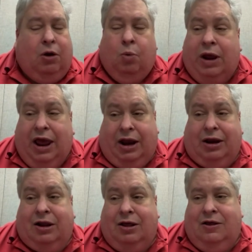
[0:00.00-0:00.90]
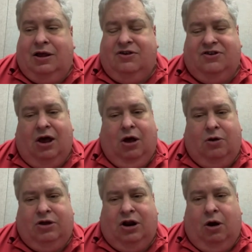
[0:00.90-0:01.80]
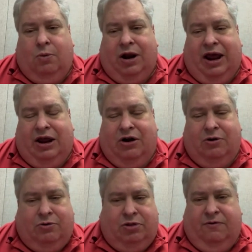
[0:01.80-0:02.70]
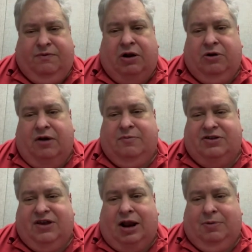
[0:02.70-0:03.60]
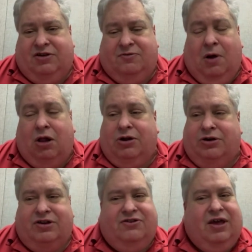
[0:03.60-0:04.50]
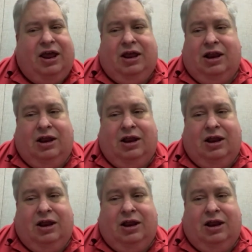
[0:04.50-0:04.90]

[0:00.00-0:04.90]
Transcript: when. So when I hear the federal government's got to be smaller, it's like